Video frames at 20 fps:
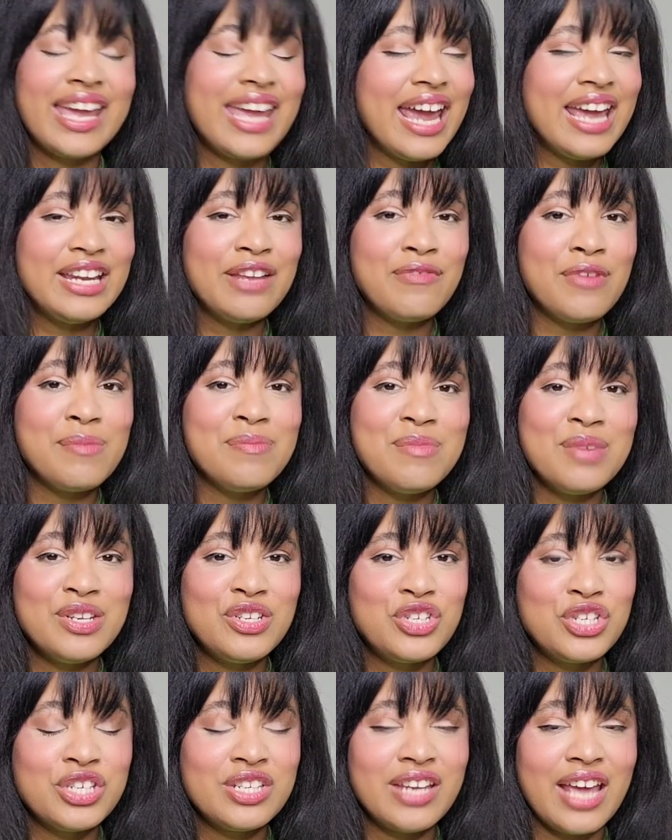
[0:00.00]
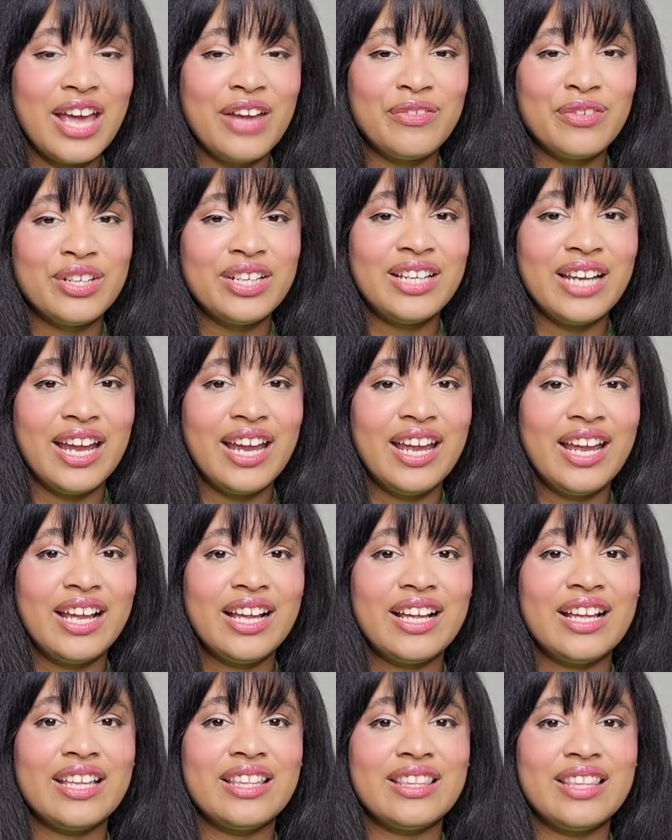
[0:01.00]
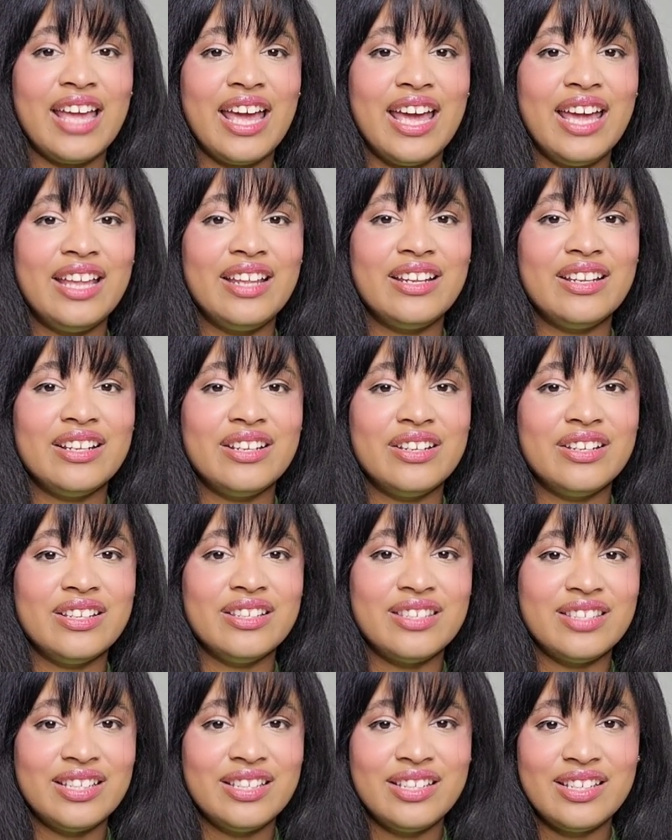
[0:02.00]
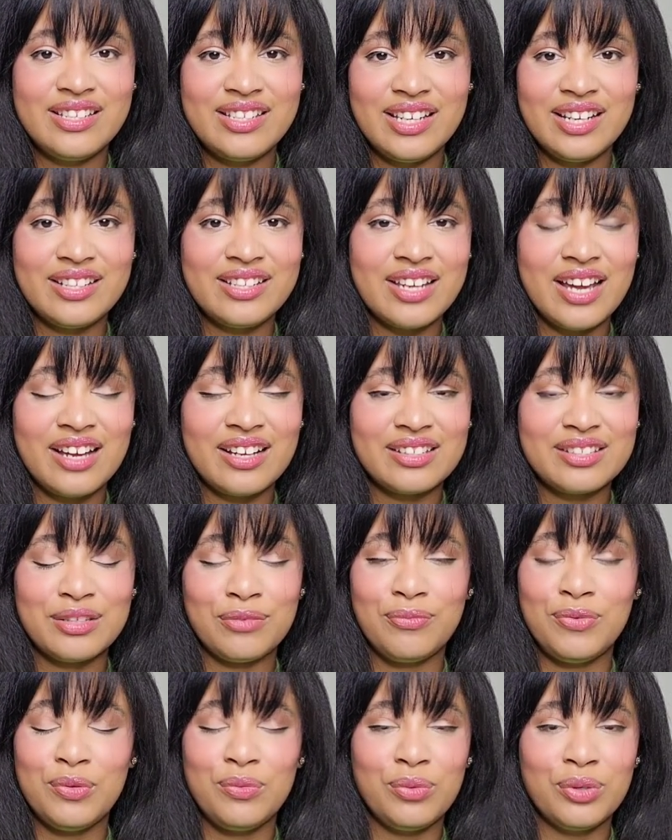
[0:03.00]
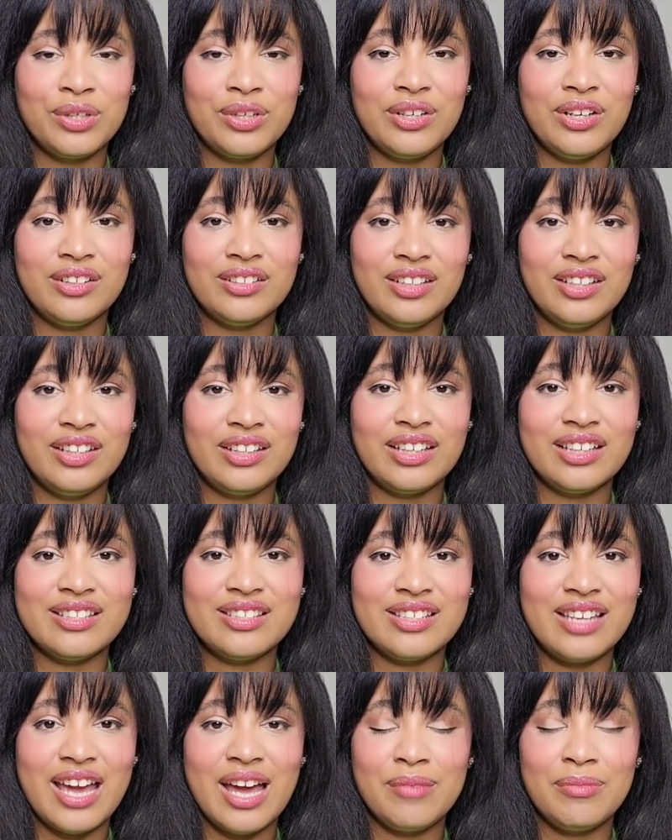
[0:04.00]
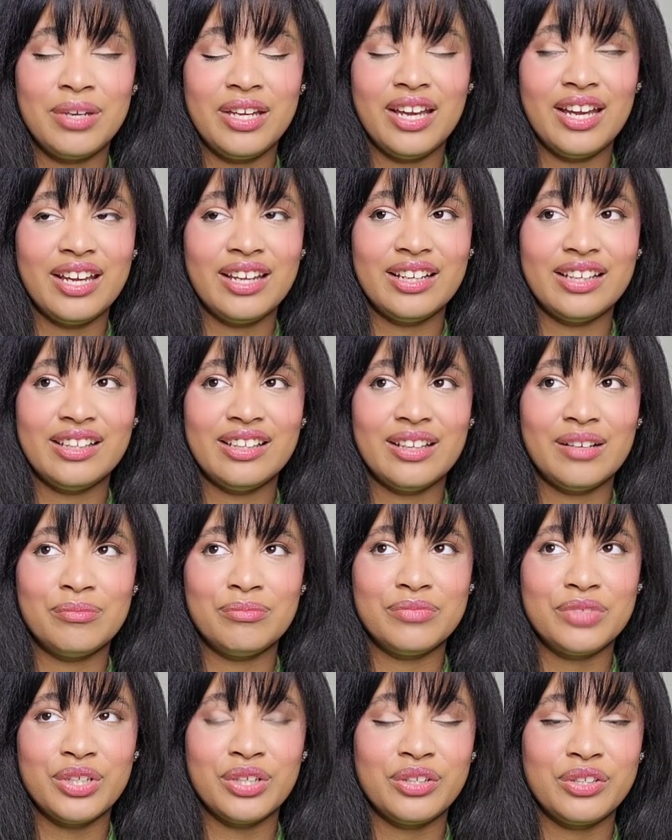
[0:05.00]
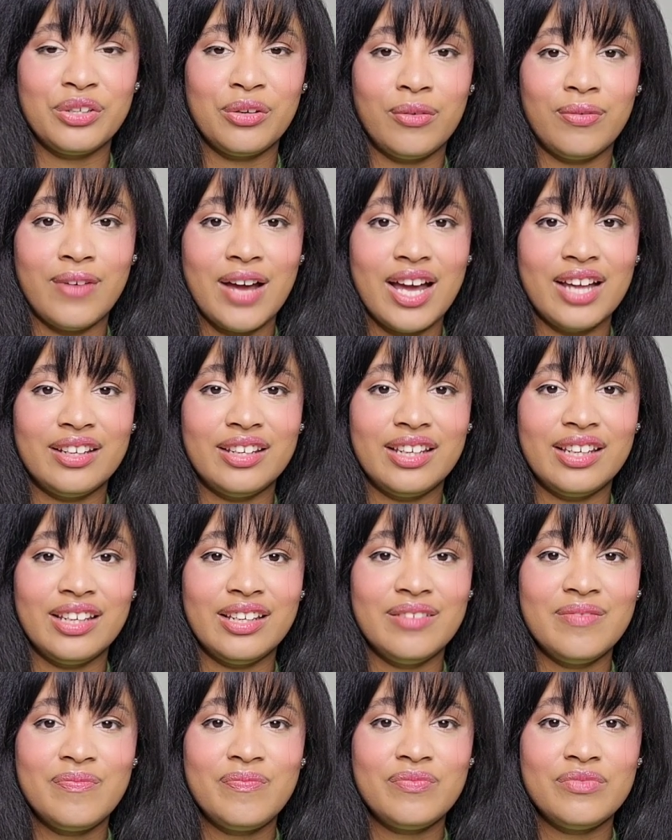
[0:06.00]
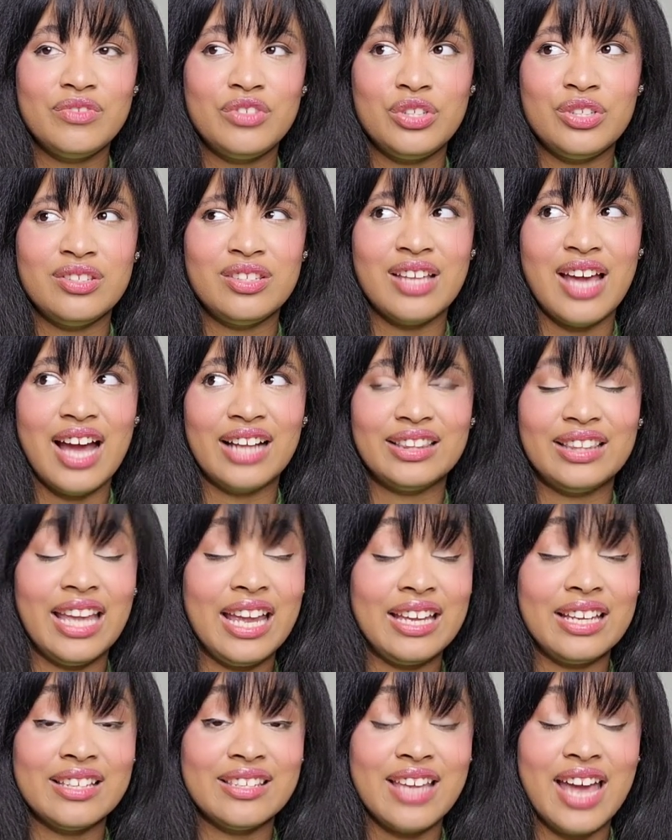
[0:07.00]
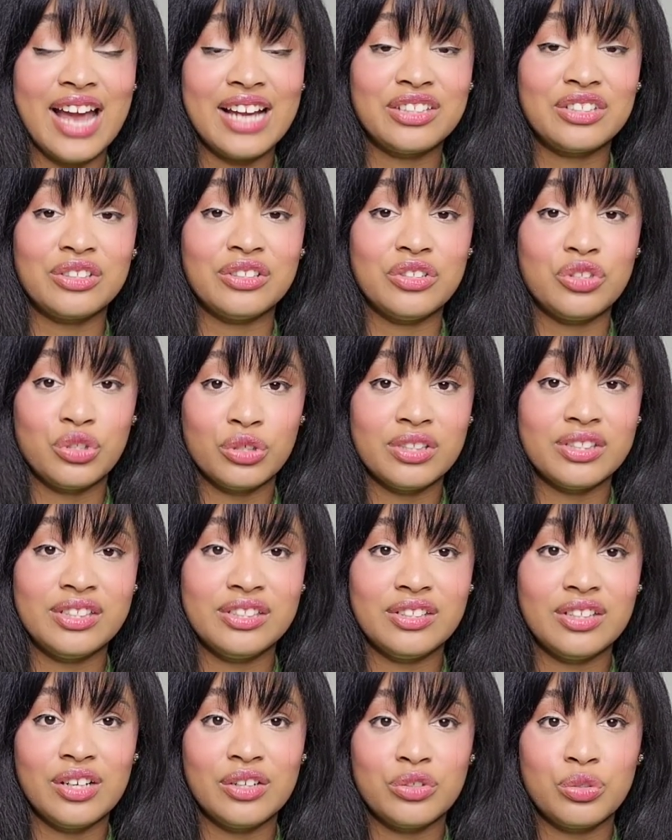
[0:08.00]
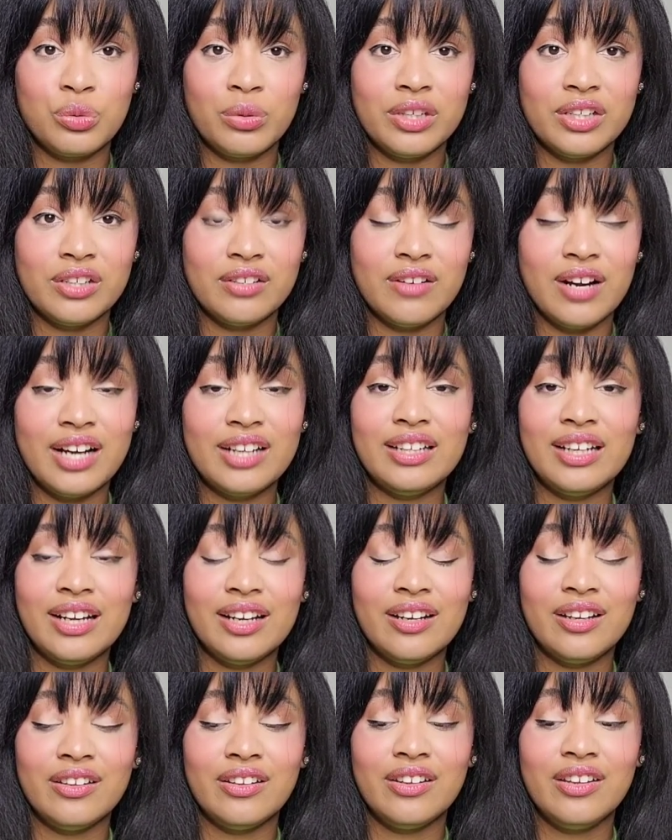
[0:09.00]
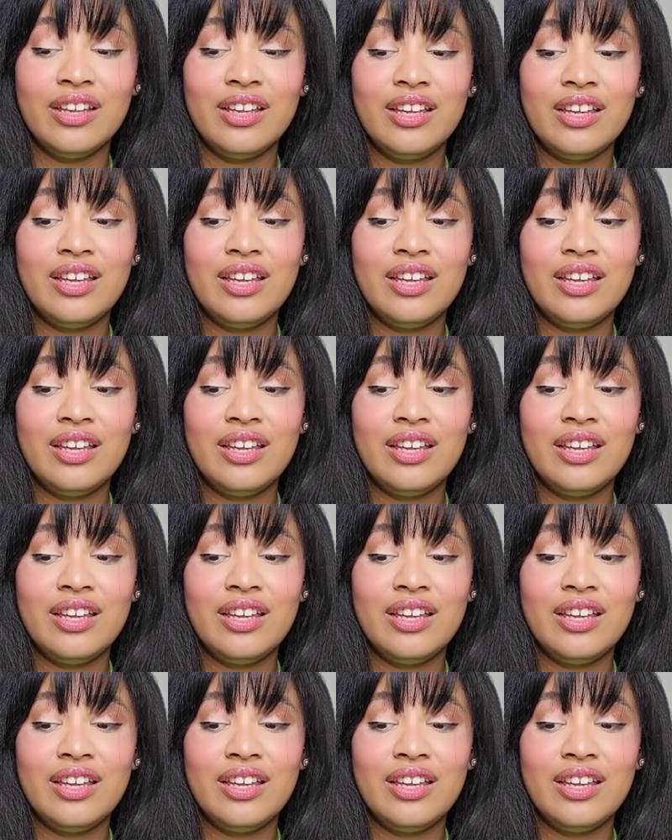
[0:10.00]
can't even mention everything that is in the TikToks. If you want to go look, it's Gabbie Hanna. I'm sure you'll find it. She's actually trending on Twitter right now.